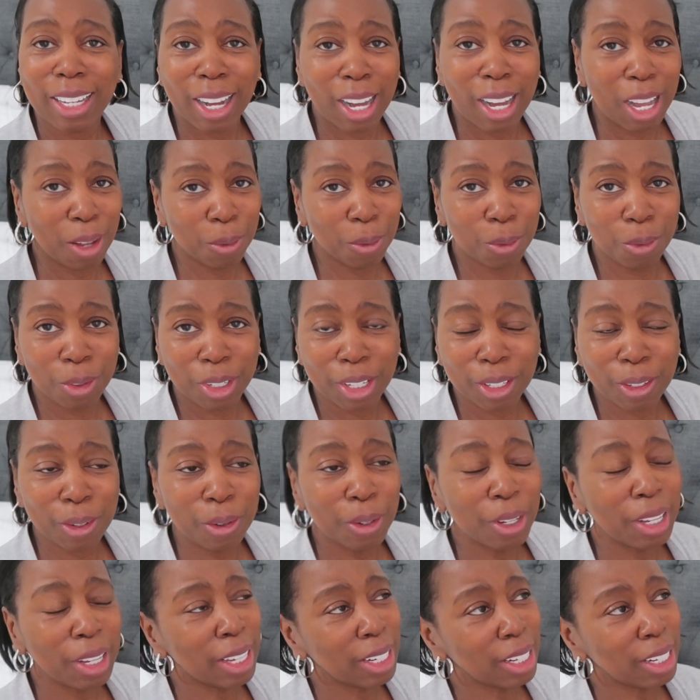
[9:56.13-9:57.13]
I haven't really
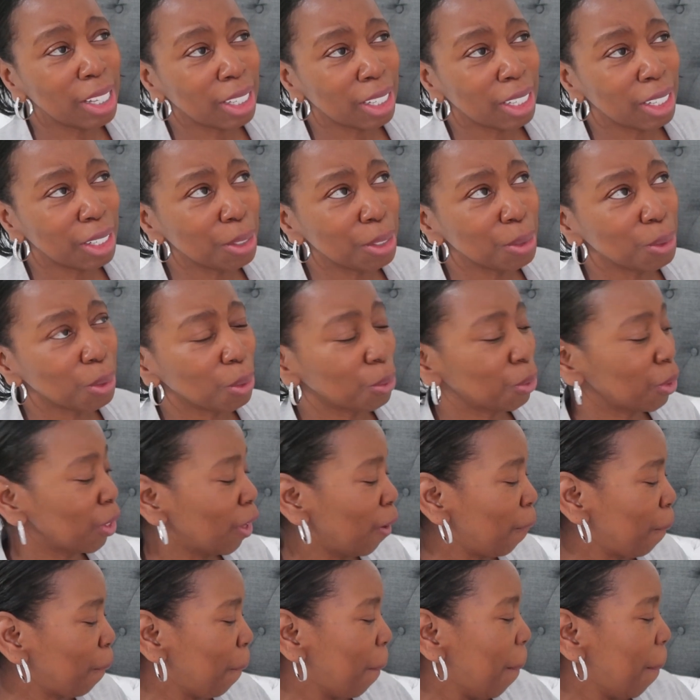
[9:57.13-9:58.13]
got any kind of
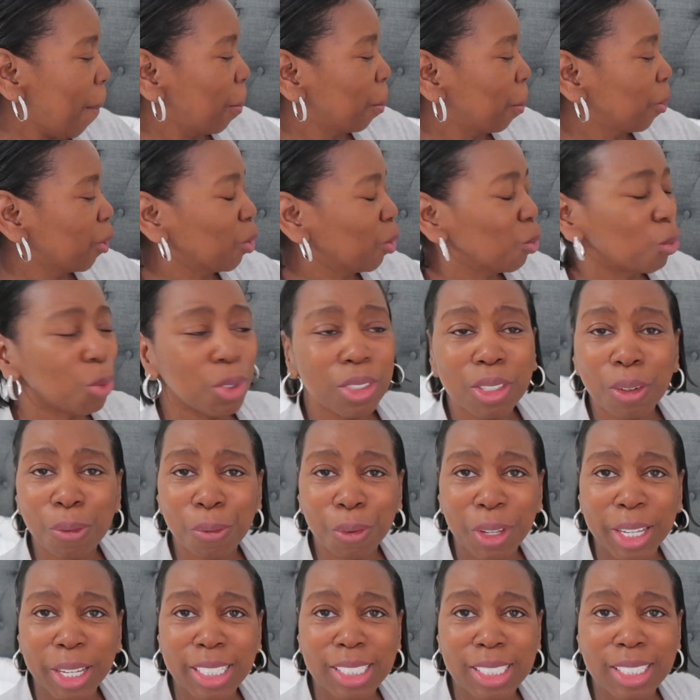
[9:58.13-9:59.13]
wood
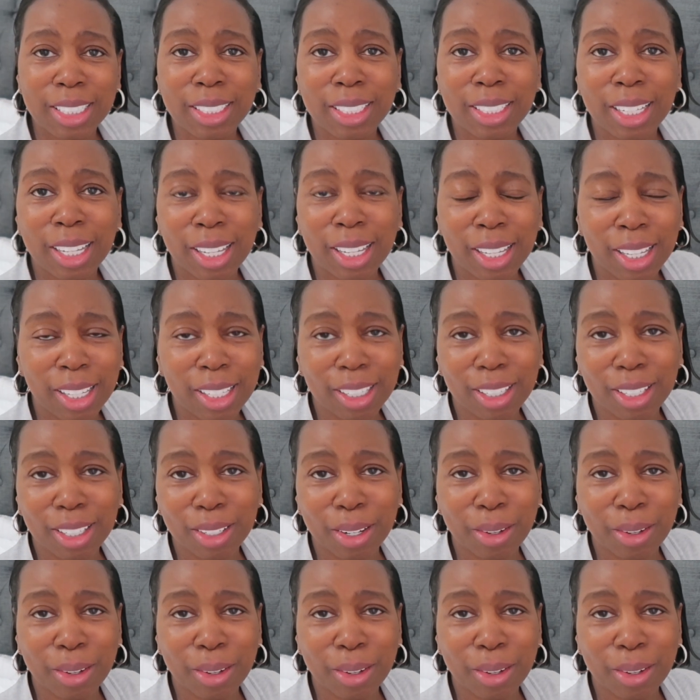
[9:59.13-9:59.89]
effect in there.